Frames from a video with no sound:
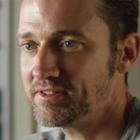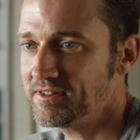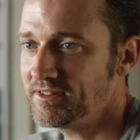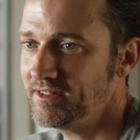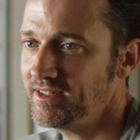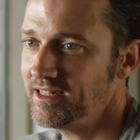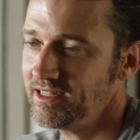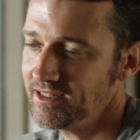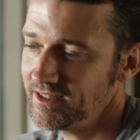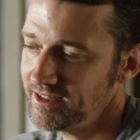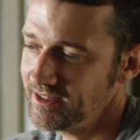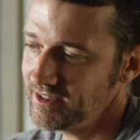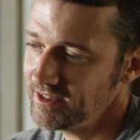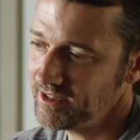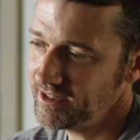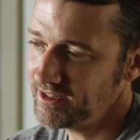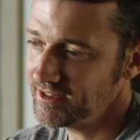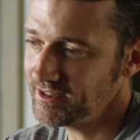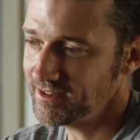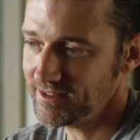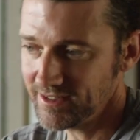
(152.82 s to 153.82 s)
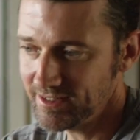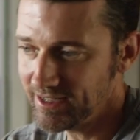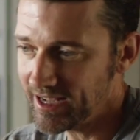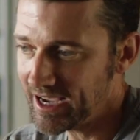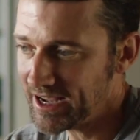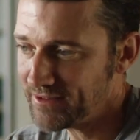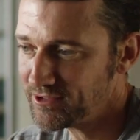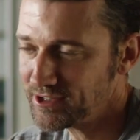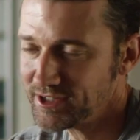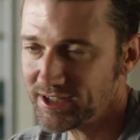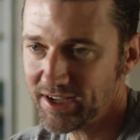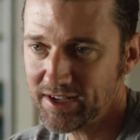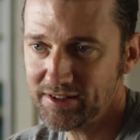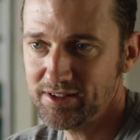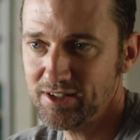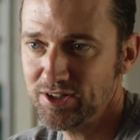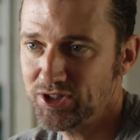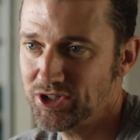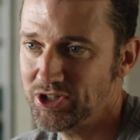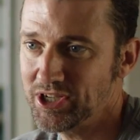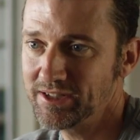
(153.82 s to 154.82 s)
you need an
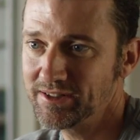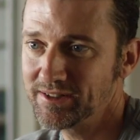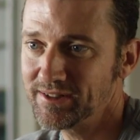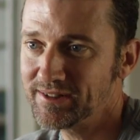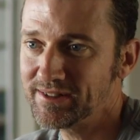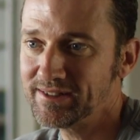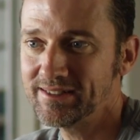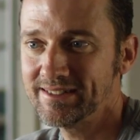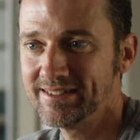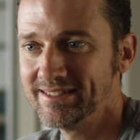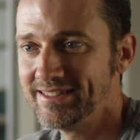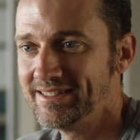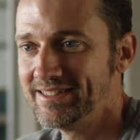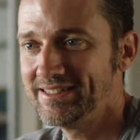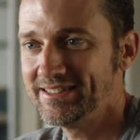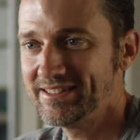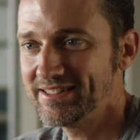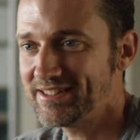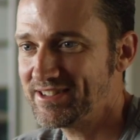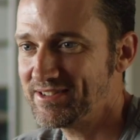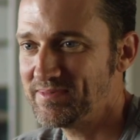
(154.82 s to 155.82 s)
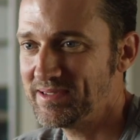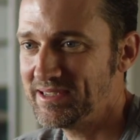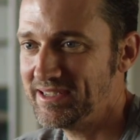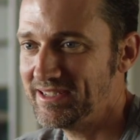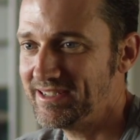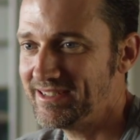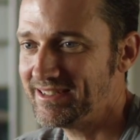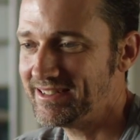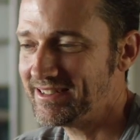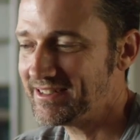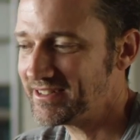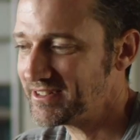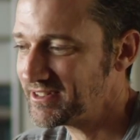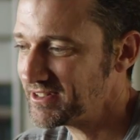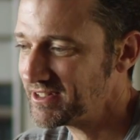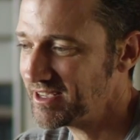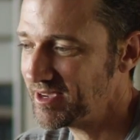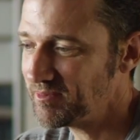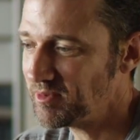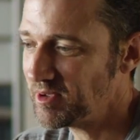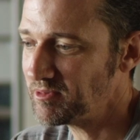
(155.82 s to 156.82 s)
advertising jingle to
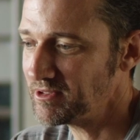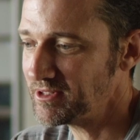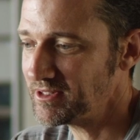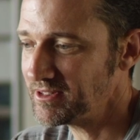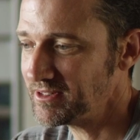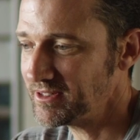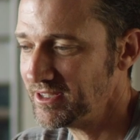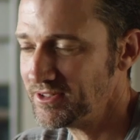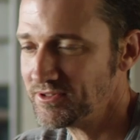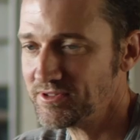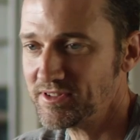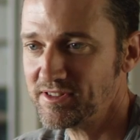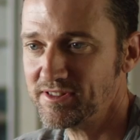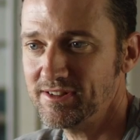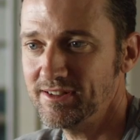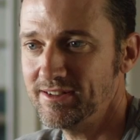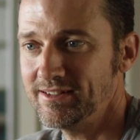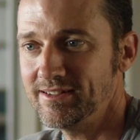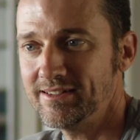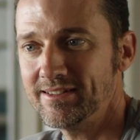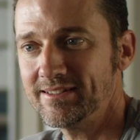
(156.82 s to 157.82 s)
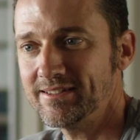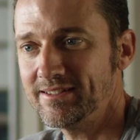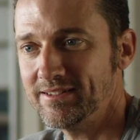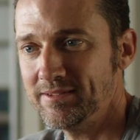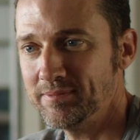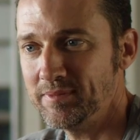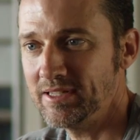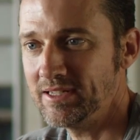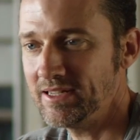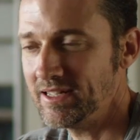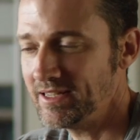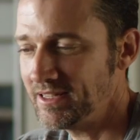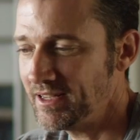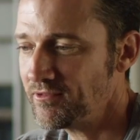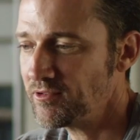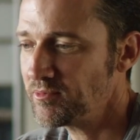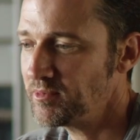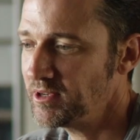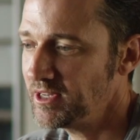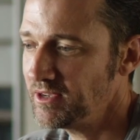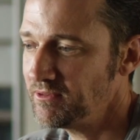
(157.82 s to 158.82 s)
get people interested. I mean, and
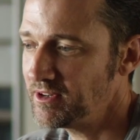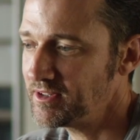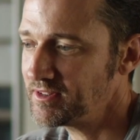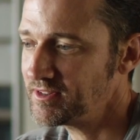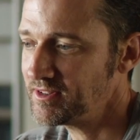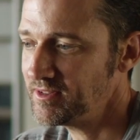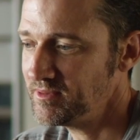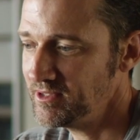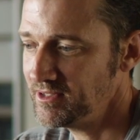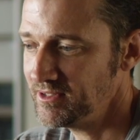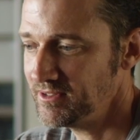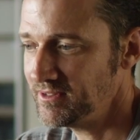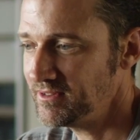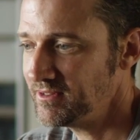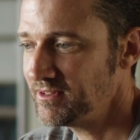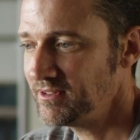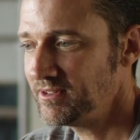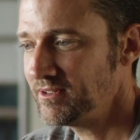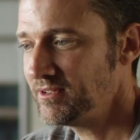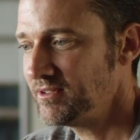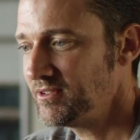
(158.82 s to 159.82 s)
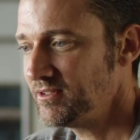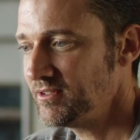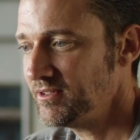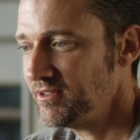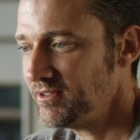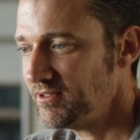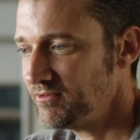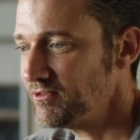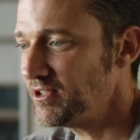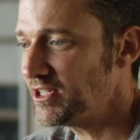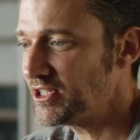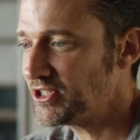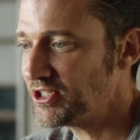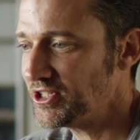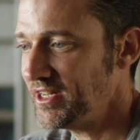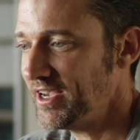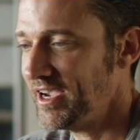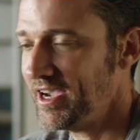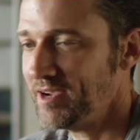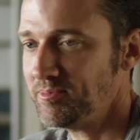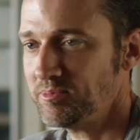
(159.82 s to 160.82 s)
everybody wants to be rich and
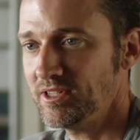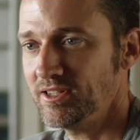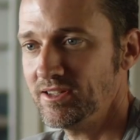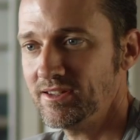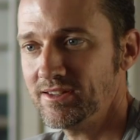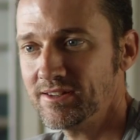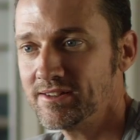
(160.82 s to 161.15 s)
happy